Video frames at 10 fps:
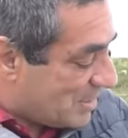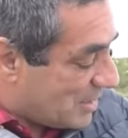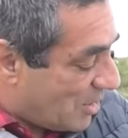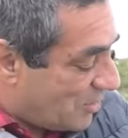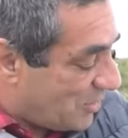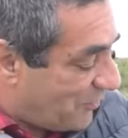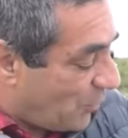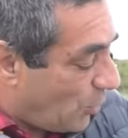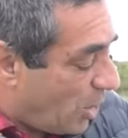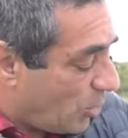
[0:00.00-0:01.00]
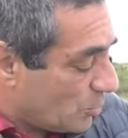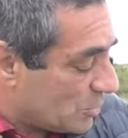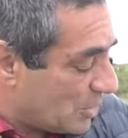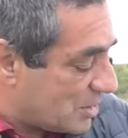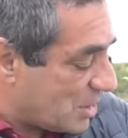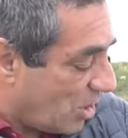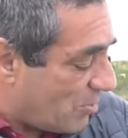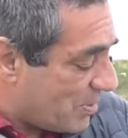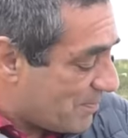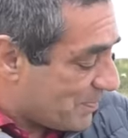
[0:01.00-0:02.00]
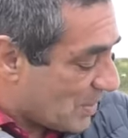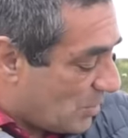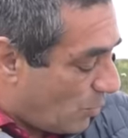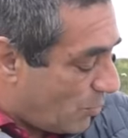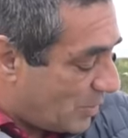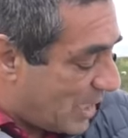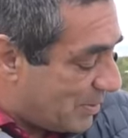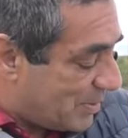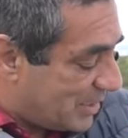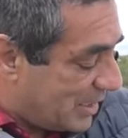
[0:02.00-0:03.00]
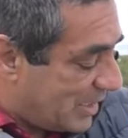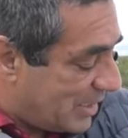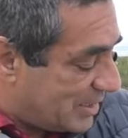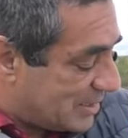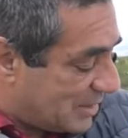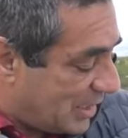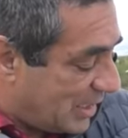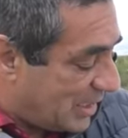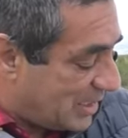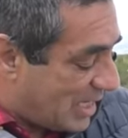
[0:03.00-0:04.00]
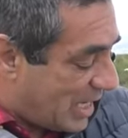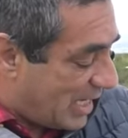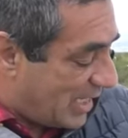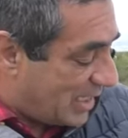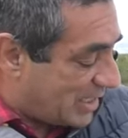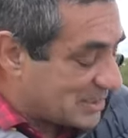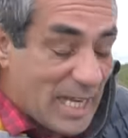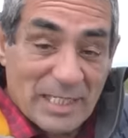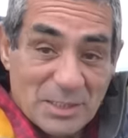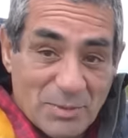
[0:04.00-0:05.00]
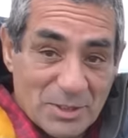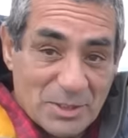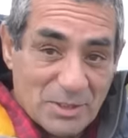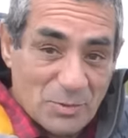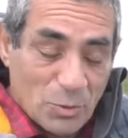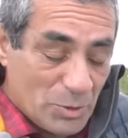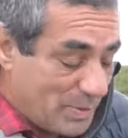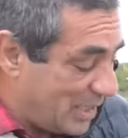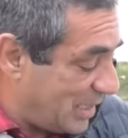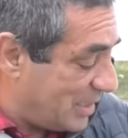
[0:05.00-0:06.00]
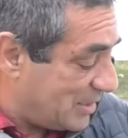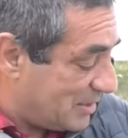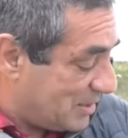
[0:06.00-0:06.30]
So the four holes at the top, what would happen is a attachment would be